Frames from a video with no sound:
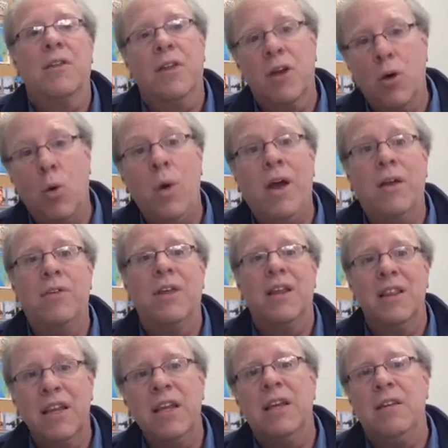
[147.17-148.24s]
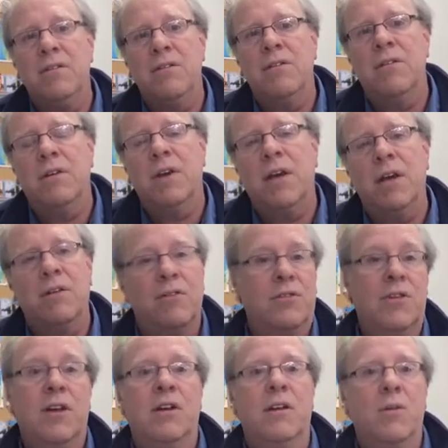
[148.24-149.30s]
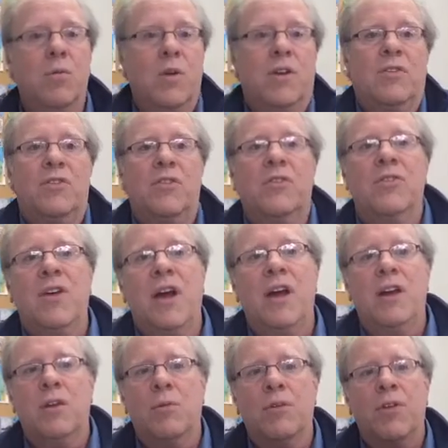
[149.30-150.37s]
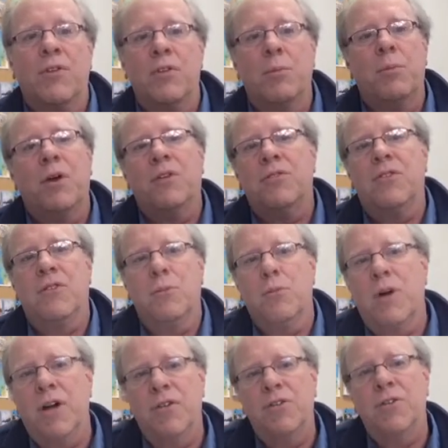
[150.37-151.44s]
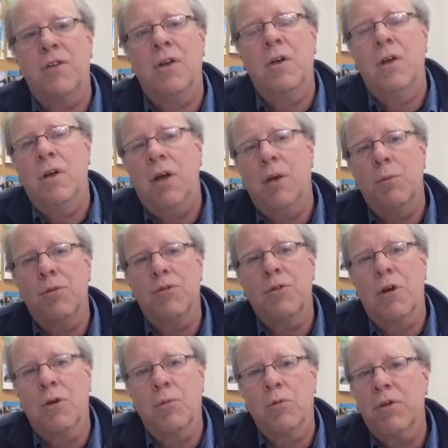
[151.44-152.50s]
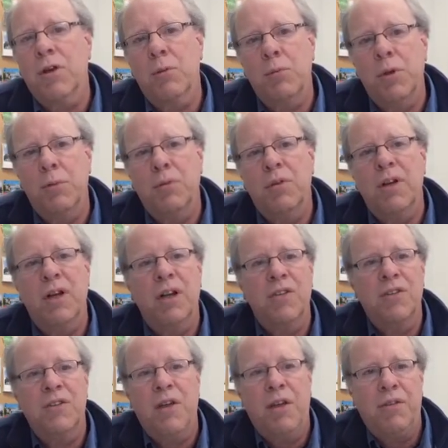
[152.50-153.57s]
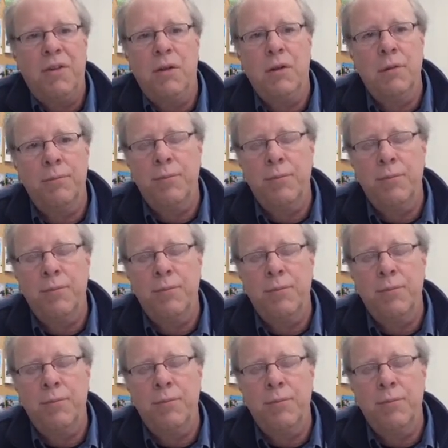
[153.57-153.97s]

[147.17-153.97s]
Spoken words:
They quit. They leave. And suddenly, what is society without the best and the brightest and most hardworking people in it? It's nothing.